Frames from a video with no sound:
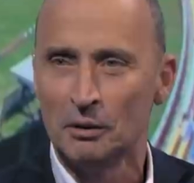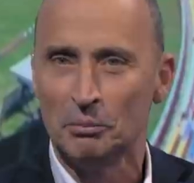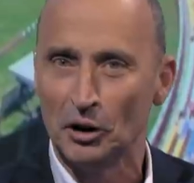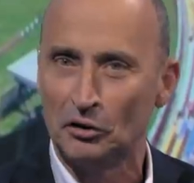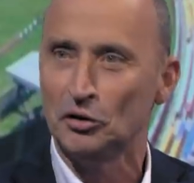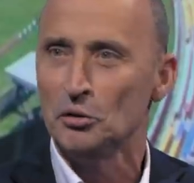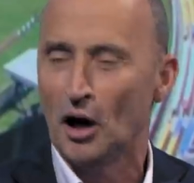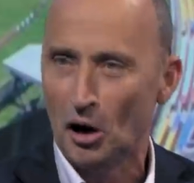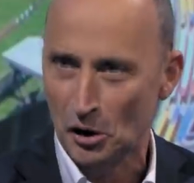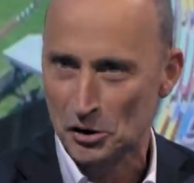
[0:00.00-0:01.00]
but you're too
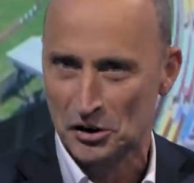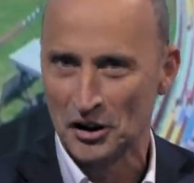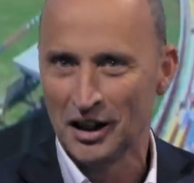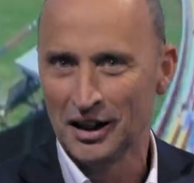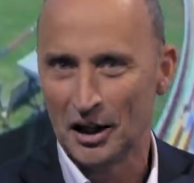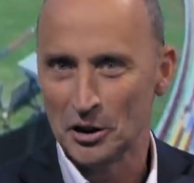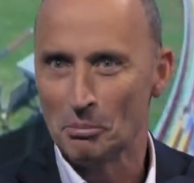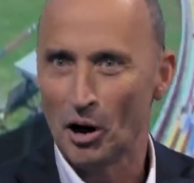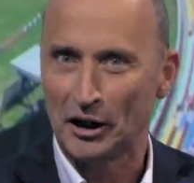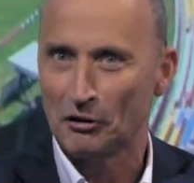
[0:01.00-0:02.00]
harsh and you're
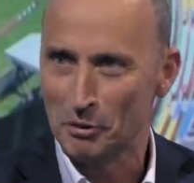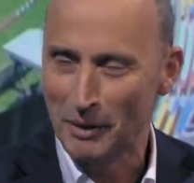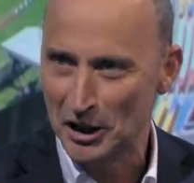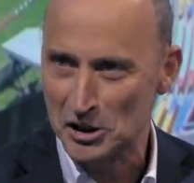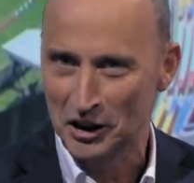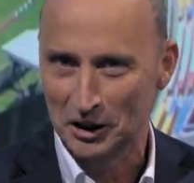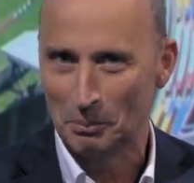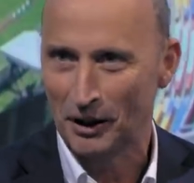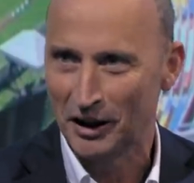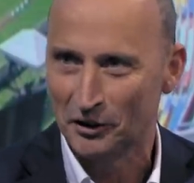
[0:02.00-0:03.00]
micromanaging the
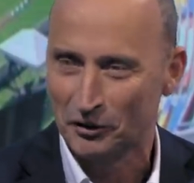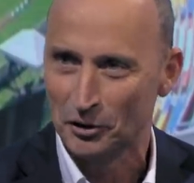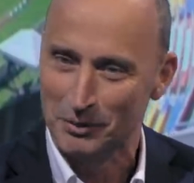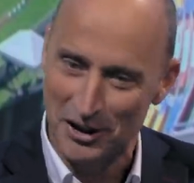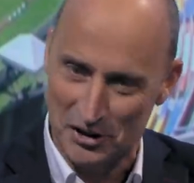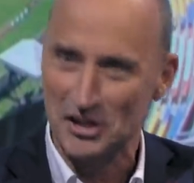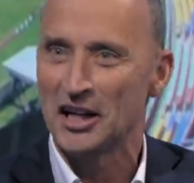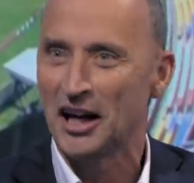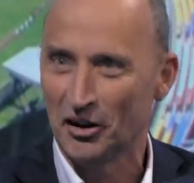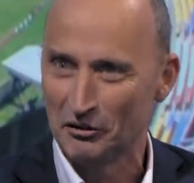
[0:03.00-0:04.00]
players too much and you
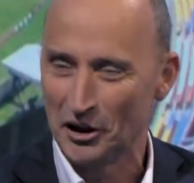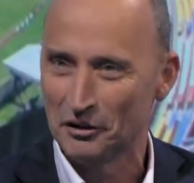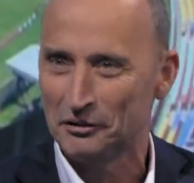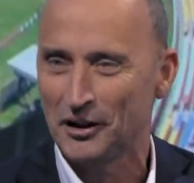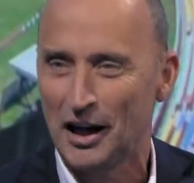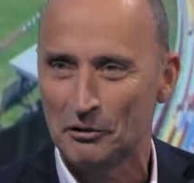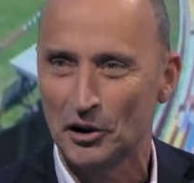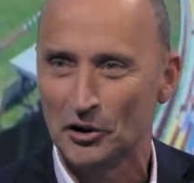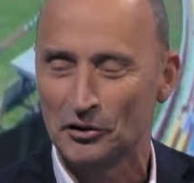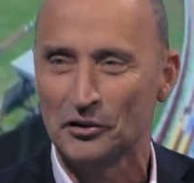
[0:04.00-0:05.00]
get rid of for that
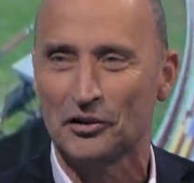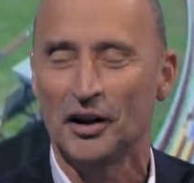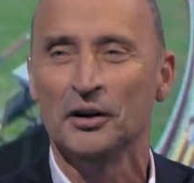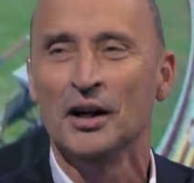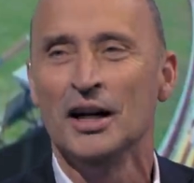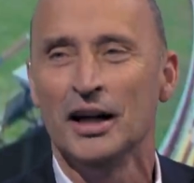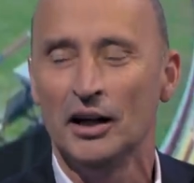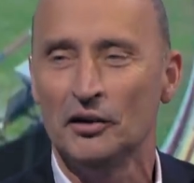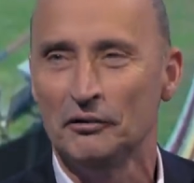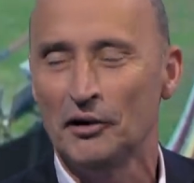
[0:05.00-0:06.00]
reason. So
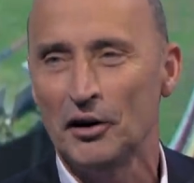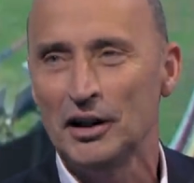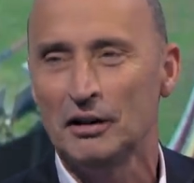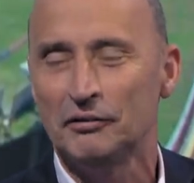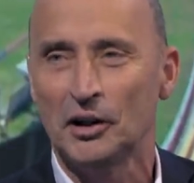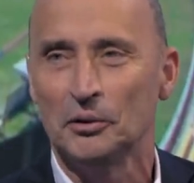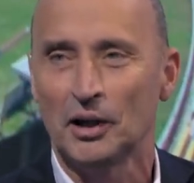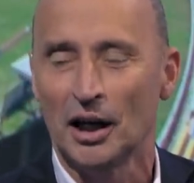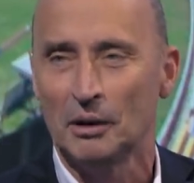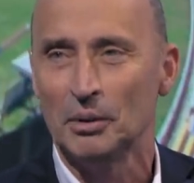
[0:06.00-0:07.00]
it is a very difficult
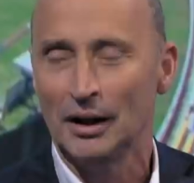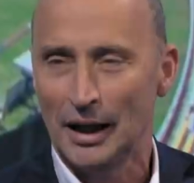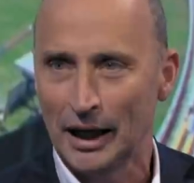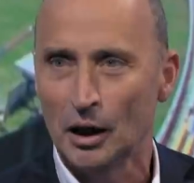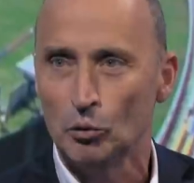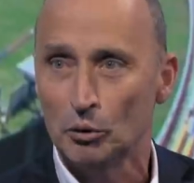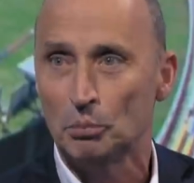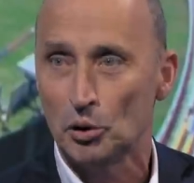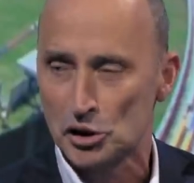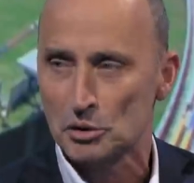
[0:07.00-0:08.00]
gig. But Langer would
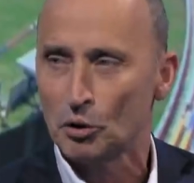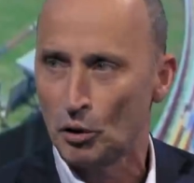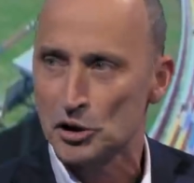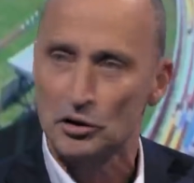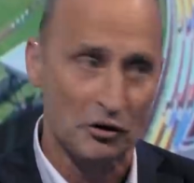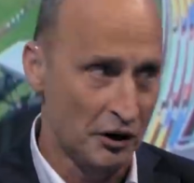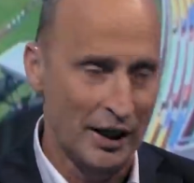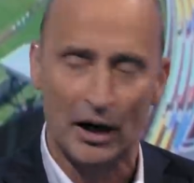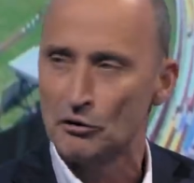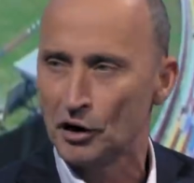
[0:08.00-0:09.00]
push some questions in
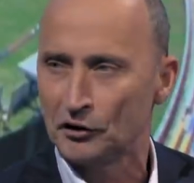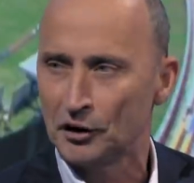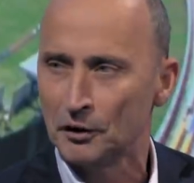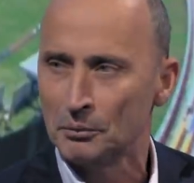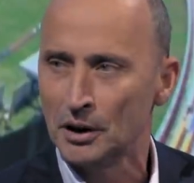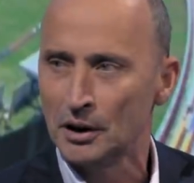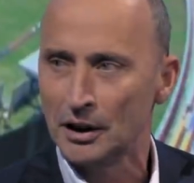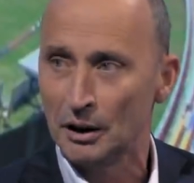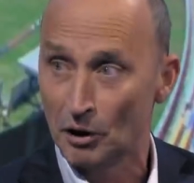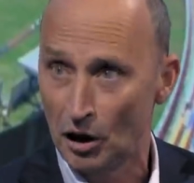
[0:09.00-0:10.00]
that dressing room.
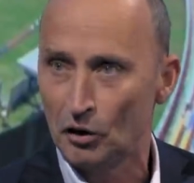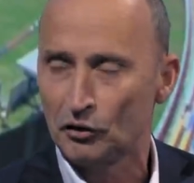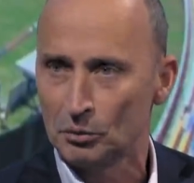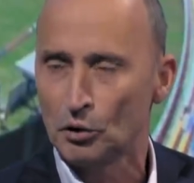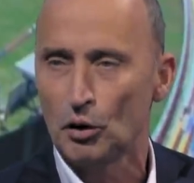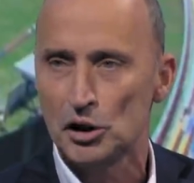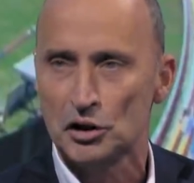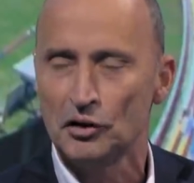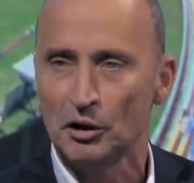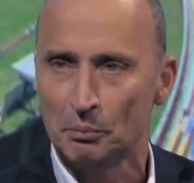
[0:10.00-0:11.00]
He would ask some
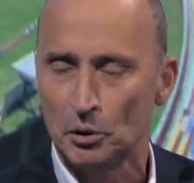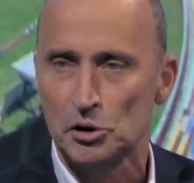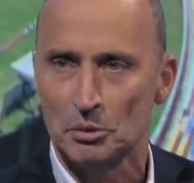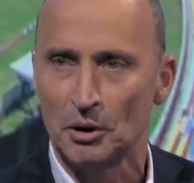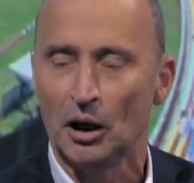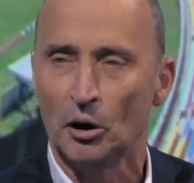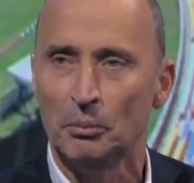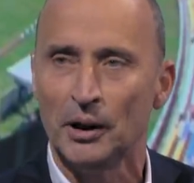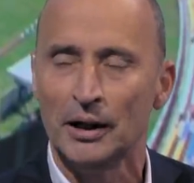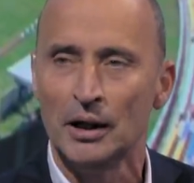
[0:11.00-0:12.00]
questions. He would push them a little
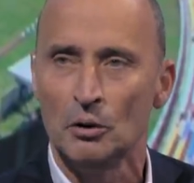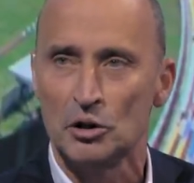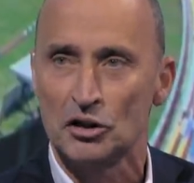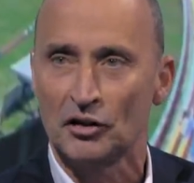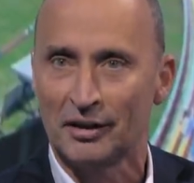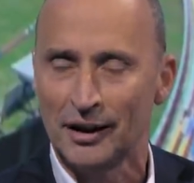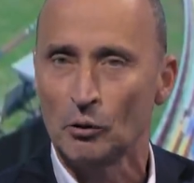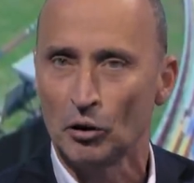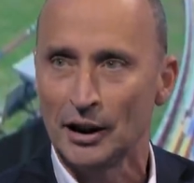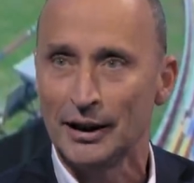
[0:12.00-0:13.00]
bit, which is, I think,
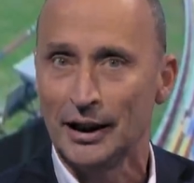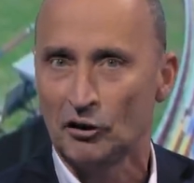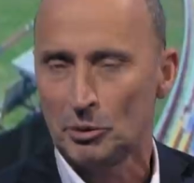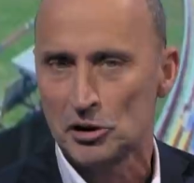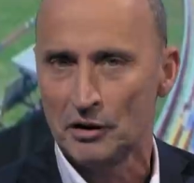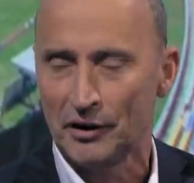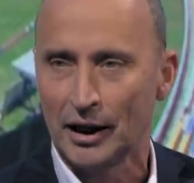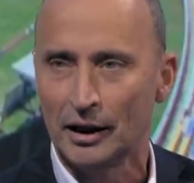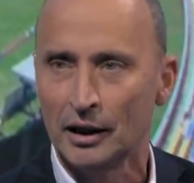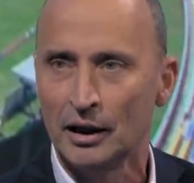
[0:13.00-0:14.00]
what they need, especially if they're
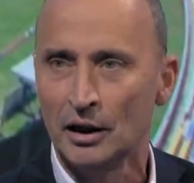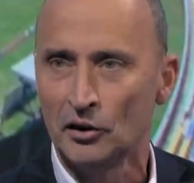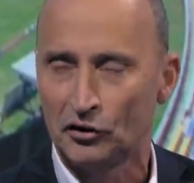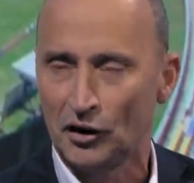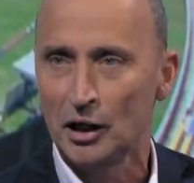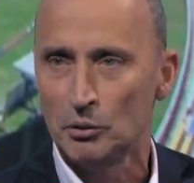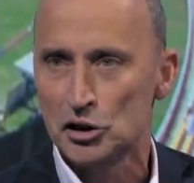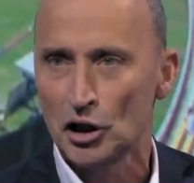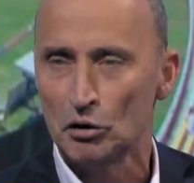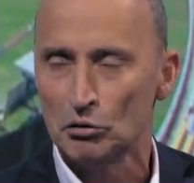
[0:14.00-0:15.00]
going to stay with
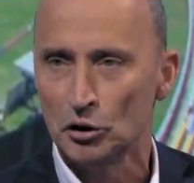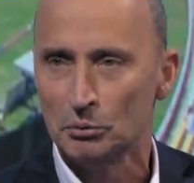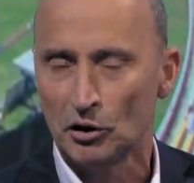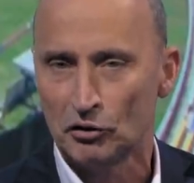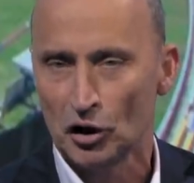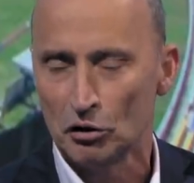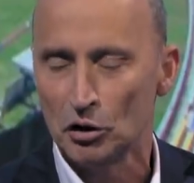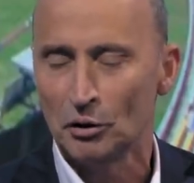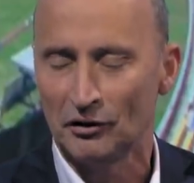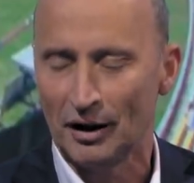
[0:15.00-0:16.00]
Joe Root, because Joe
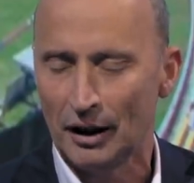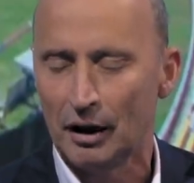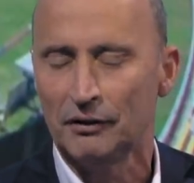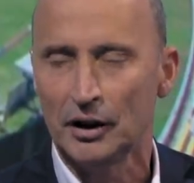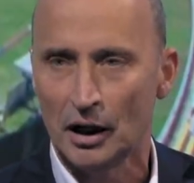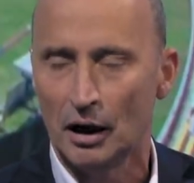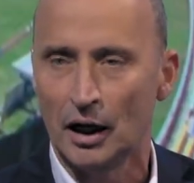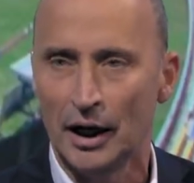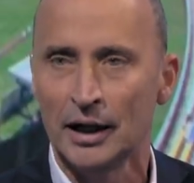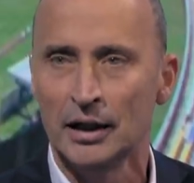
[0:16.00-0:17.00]
Root is a lovely
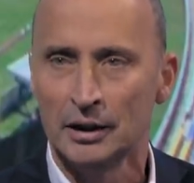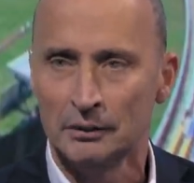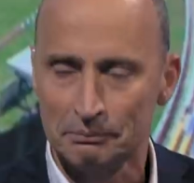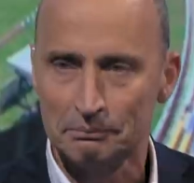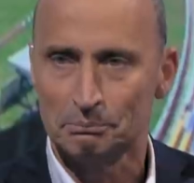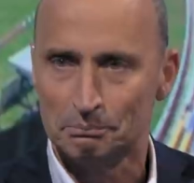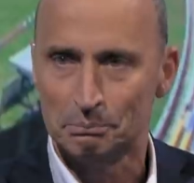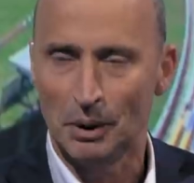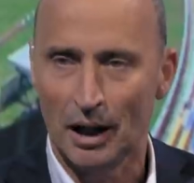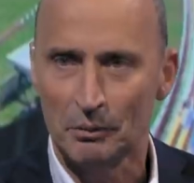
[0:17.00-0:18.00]
guy.
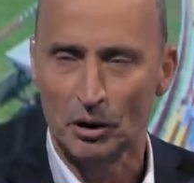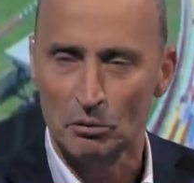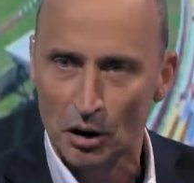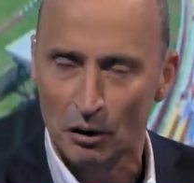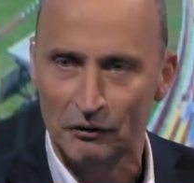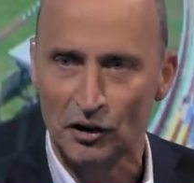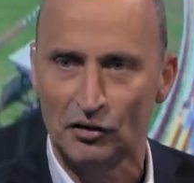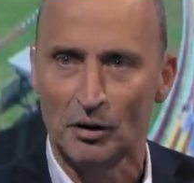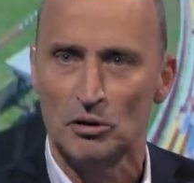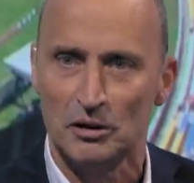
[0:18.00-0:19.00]
But I don't know if he's
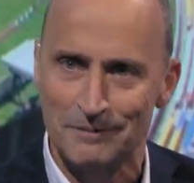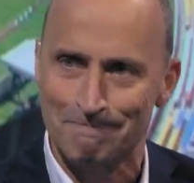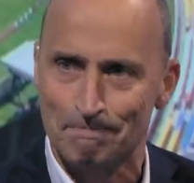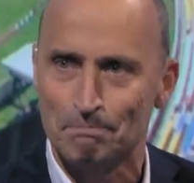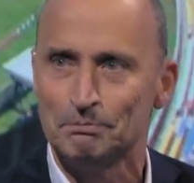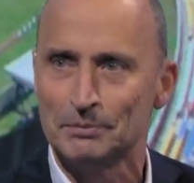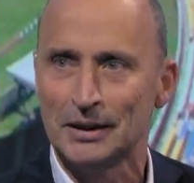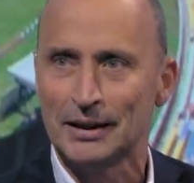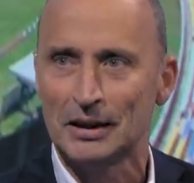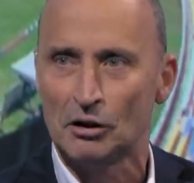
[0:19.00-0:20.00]
someone to
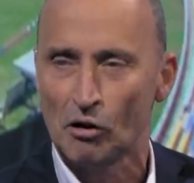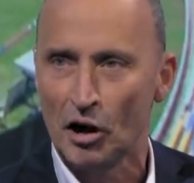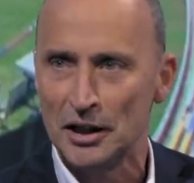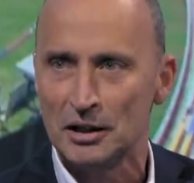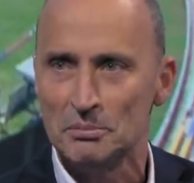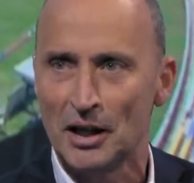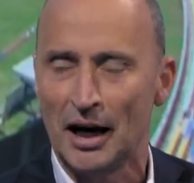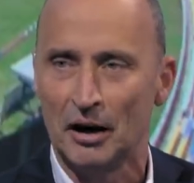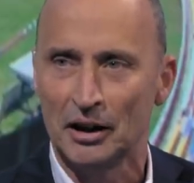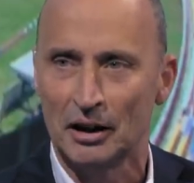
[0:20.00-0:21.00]
grind them
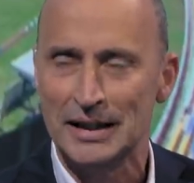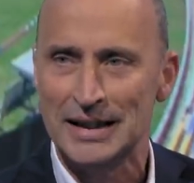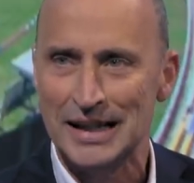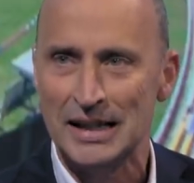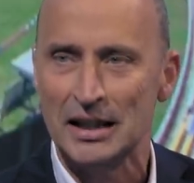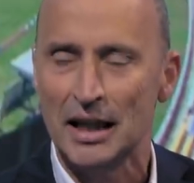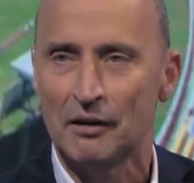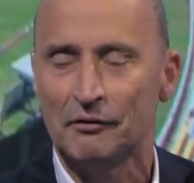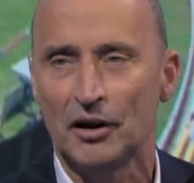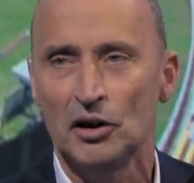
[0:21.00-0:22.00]
down, you know, in their
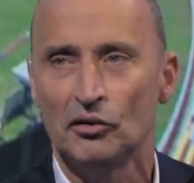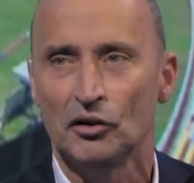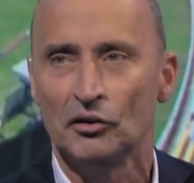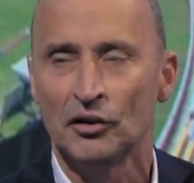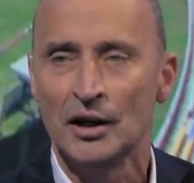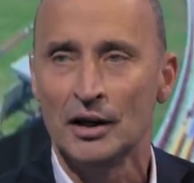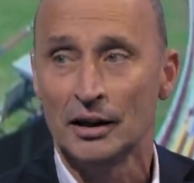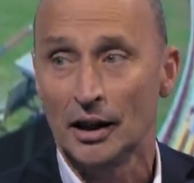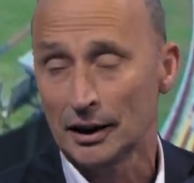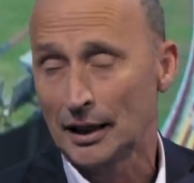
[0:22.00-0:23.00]
faces.
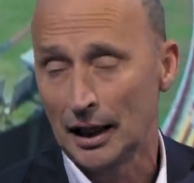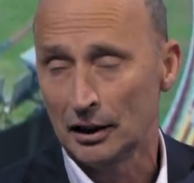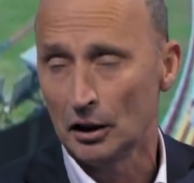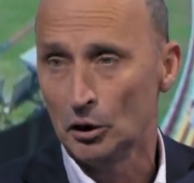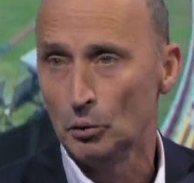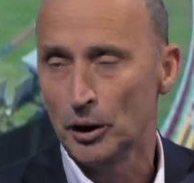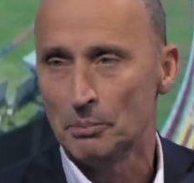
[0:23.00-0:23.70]
The other candidate who we